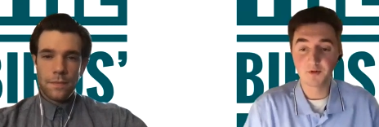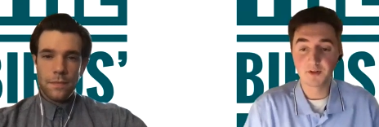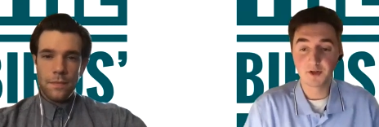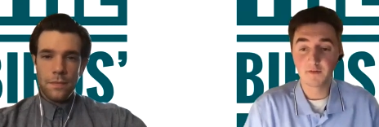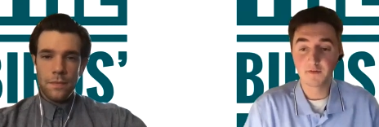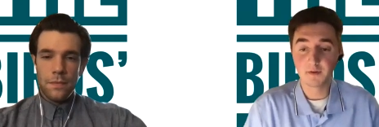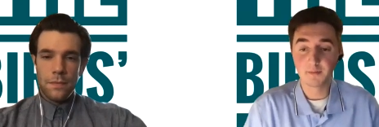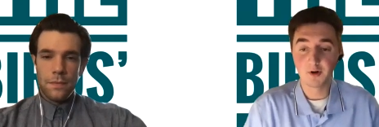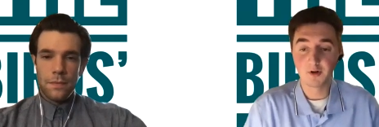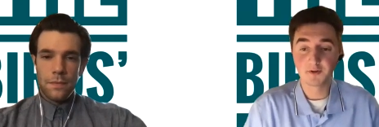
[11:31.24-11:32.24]
Speaker 1: He coughed up the
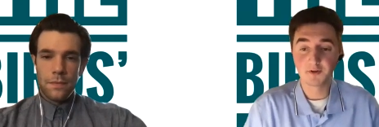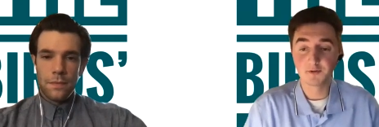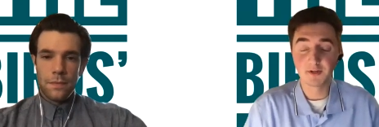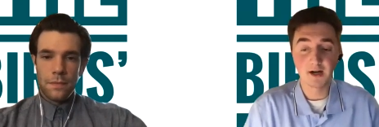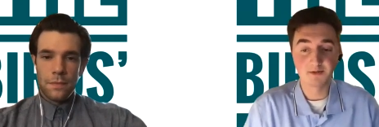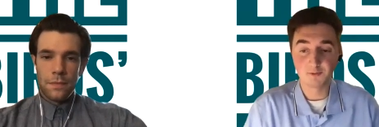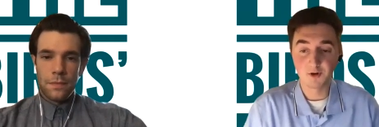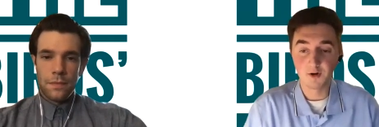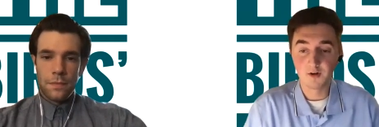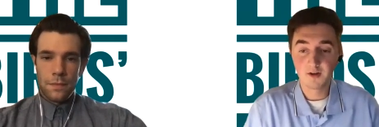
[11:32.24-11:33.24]
ball 2 times in a
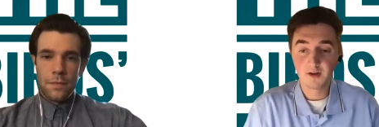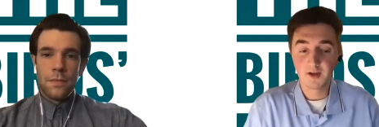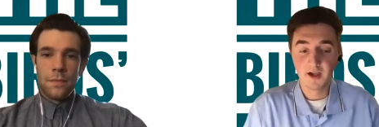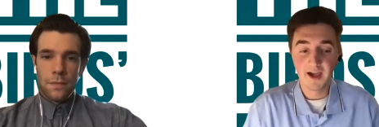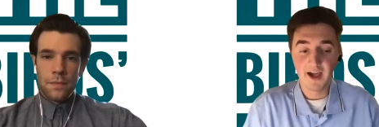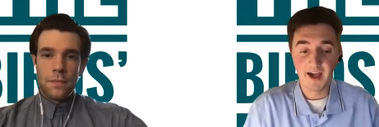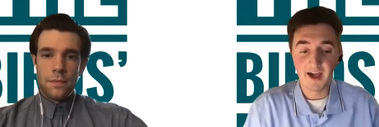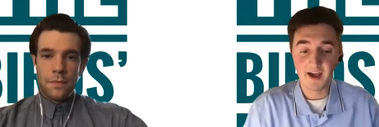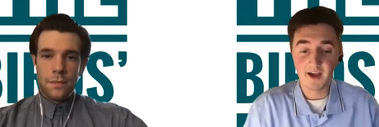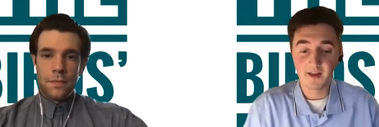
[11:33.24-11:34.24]
row.
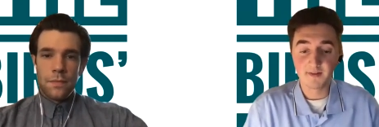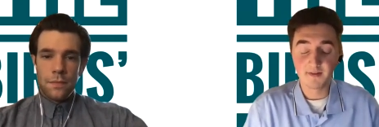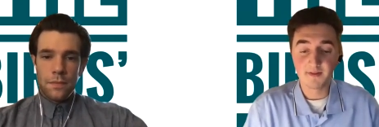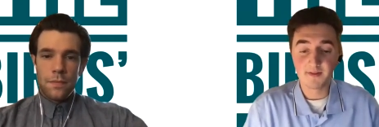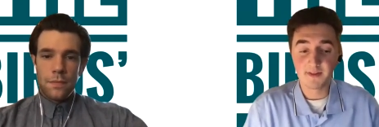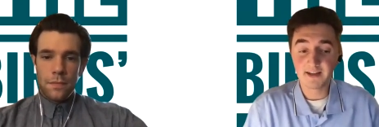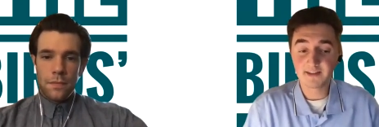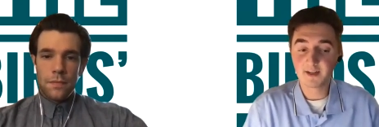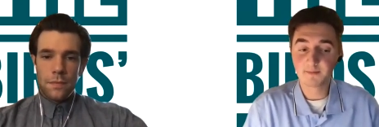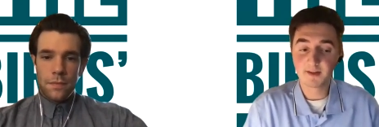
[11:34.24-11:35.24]
And that's
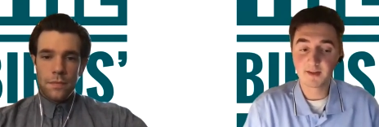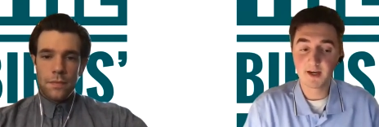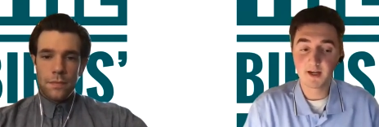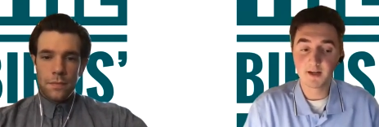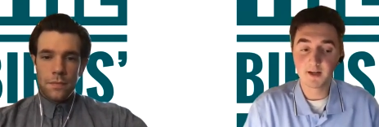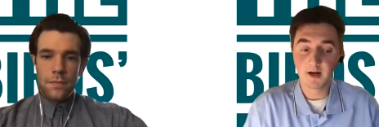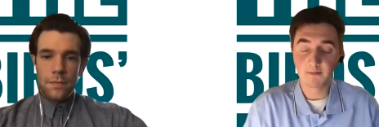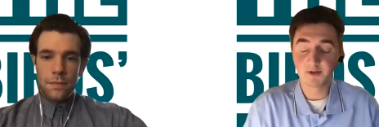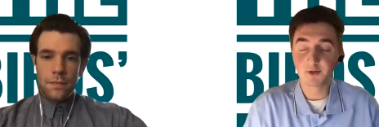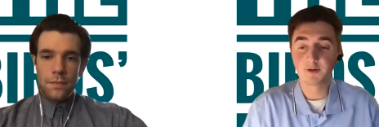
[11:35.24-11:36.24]
something that I'm
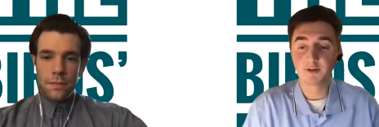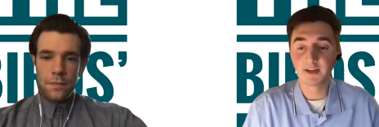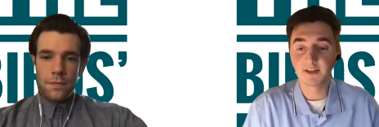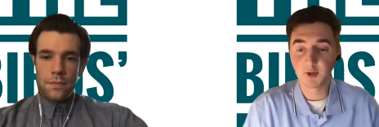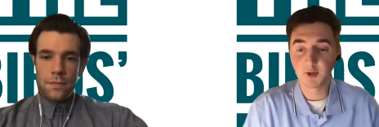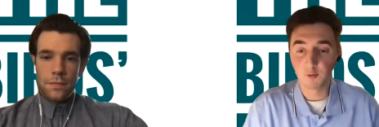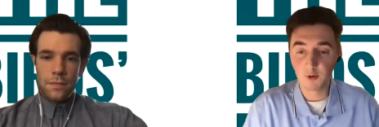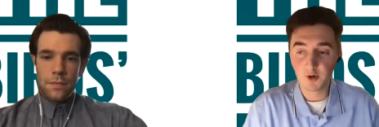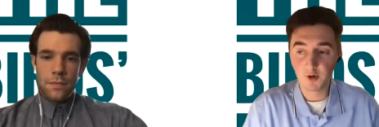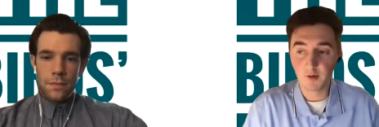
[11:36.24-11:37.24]
sure that he's going to
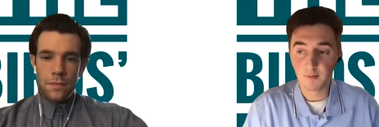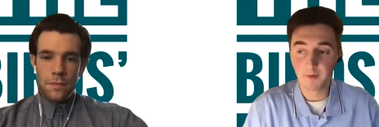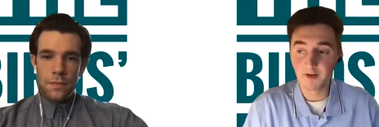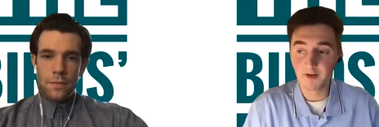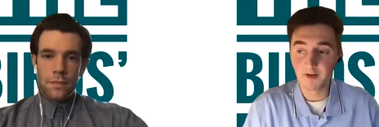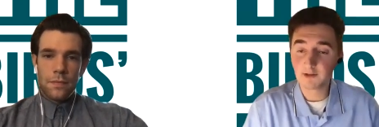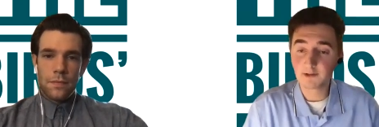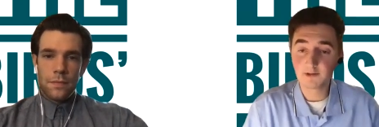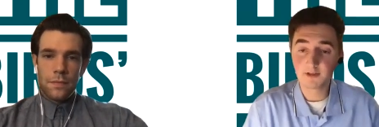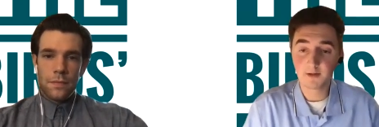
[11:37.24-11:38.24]
work on, but it's
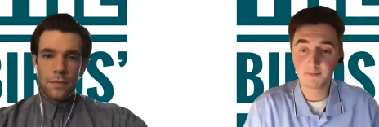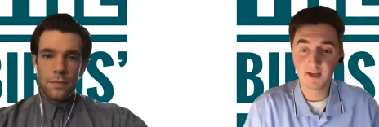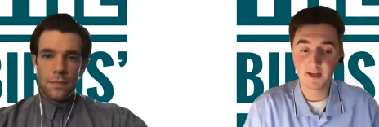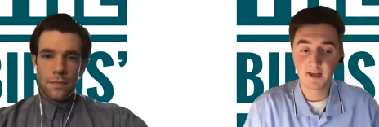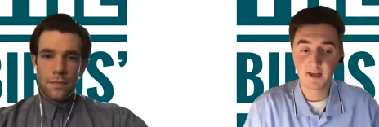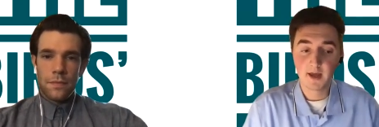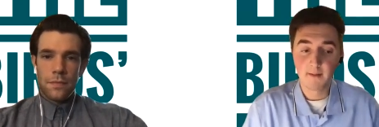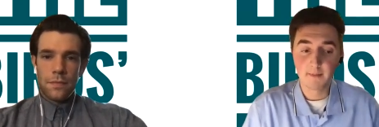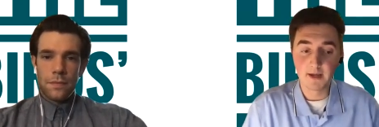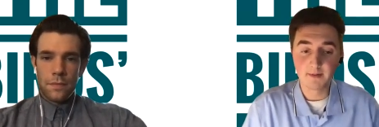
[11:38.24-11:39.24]
also something
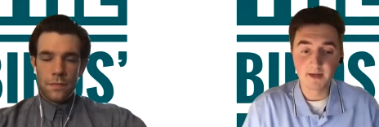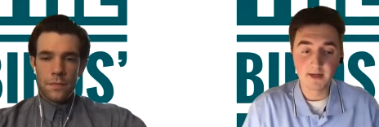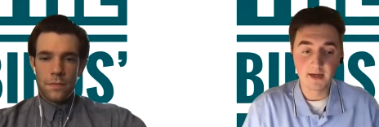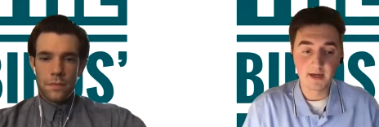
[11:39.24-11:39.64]
that